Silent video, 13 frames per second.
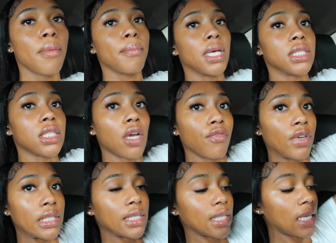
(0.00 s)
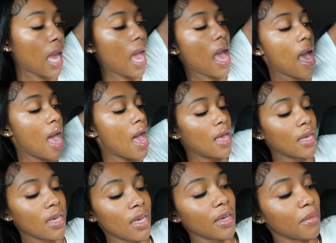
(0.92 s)
Miss Aritzia.
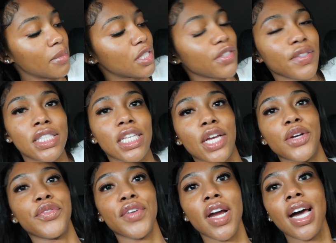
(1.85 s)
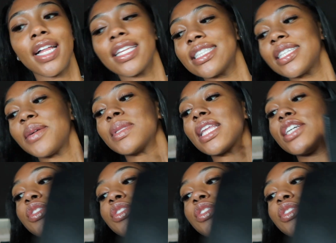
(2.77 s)
Miss Aritzia, girl, let's see what they